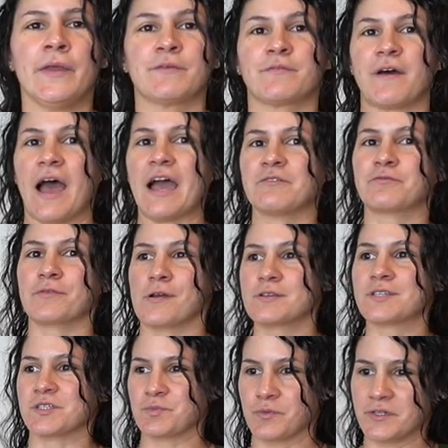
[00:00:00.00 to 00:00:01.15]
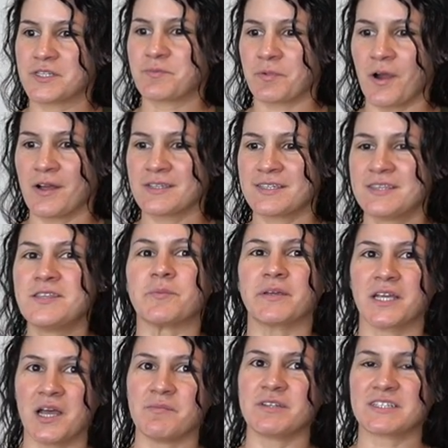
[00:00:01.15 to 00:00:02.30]
5 Rosa sports bras. They're
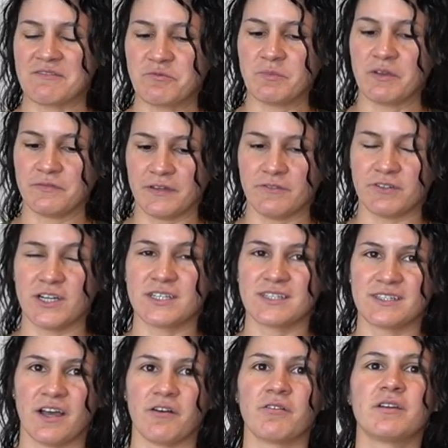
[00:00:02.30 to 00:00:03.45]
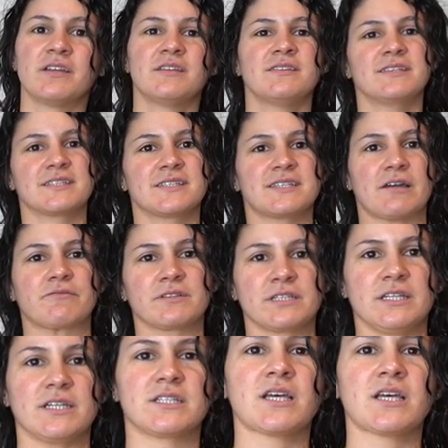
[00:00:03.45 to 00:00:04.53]
becoming some of my favorites. So this is definitely a